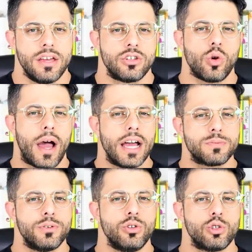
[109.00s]
So
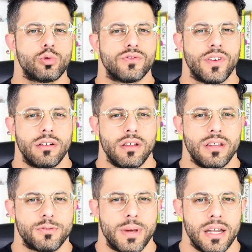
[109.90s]
aspirin use was found
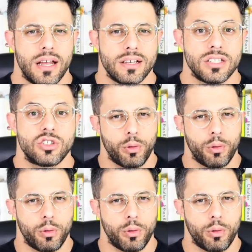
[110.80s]
in this meta-analysis